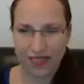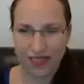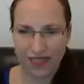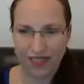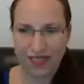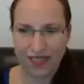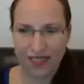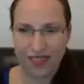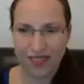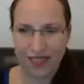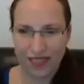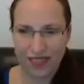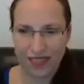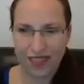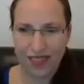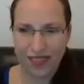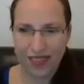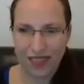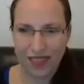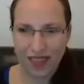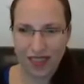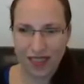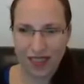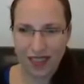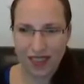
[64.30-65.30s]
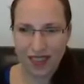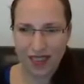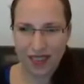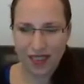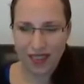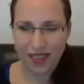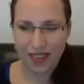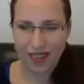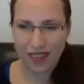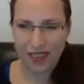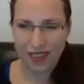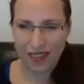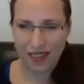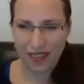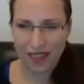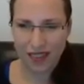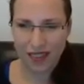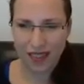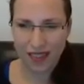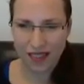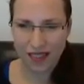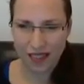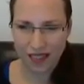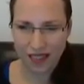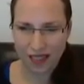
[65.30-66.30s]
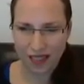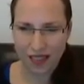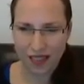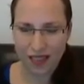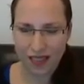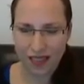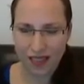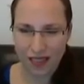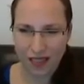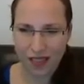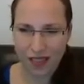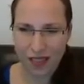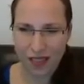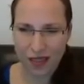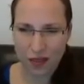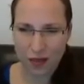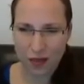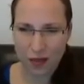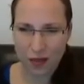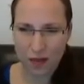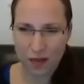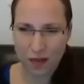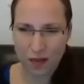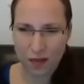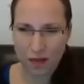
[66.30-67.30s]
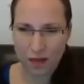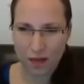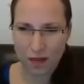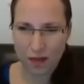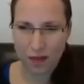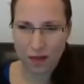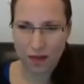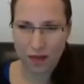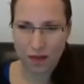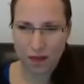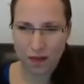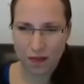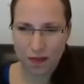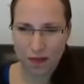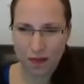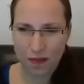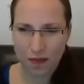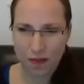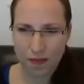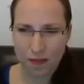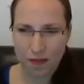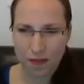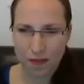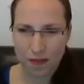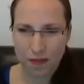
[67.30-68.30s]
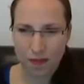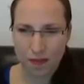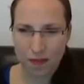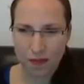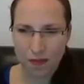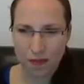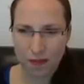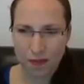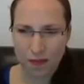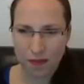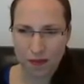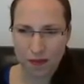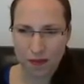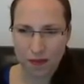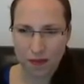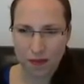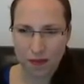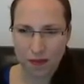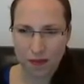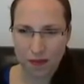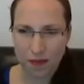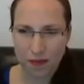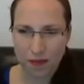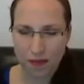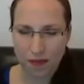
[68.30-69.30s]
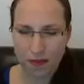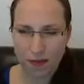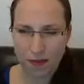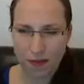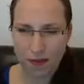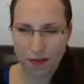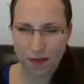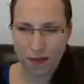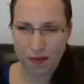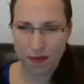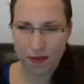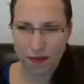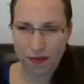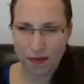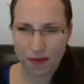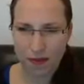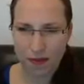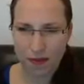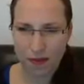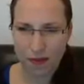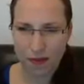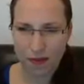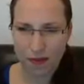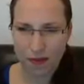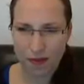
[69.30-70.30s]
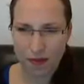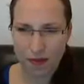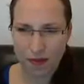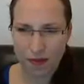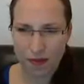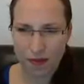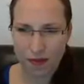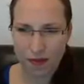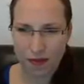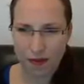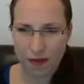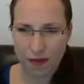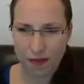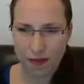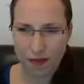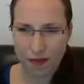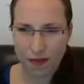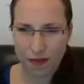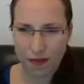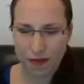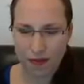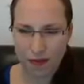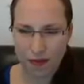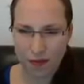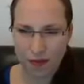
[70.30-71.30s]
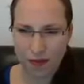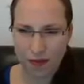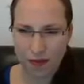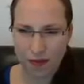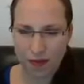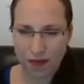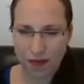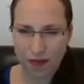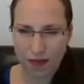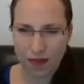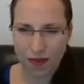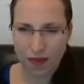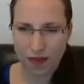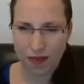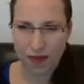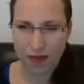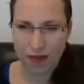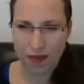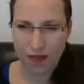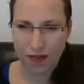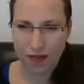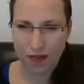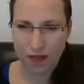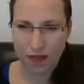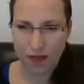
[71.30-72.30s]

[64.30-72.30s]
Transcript: The person shown says nothing.